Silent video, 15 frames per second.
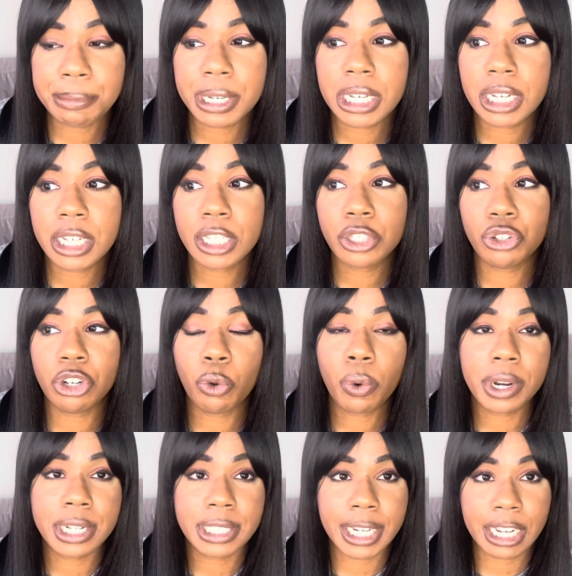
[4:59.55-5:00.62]
because you don't
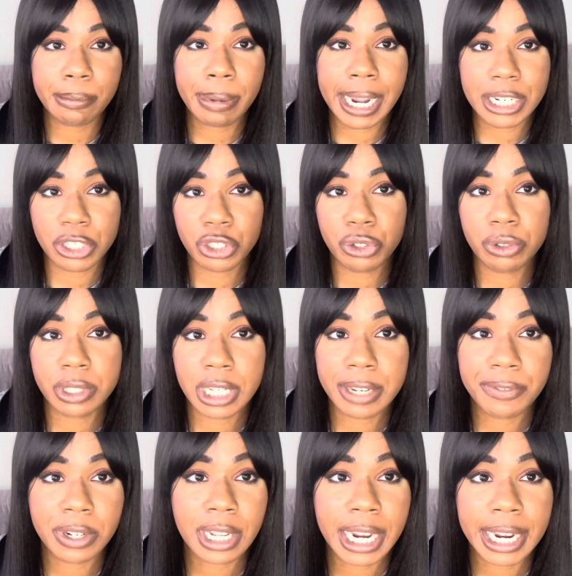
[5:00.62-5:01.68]
want to take a batch that you see
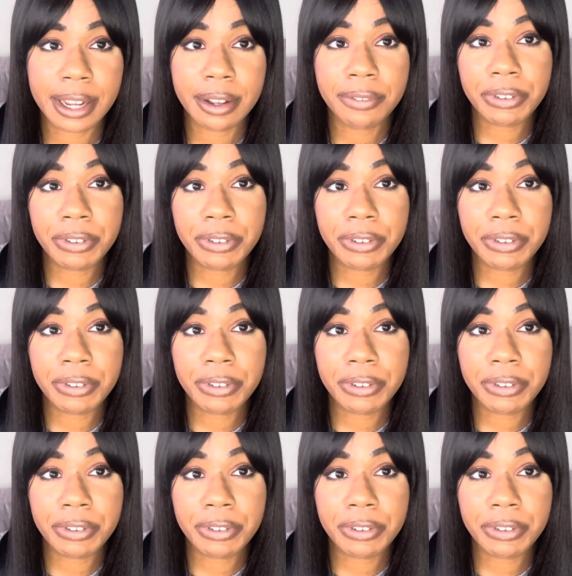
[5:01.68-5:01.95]
for like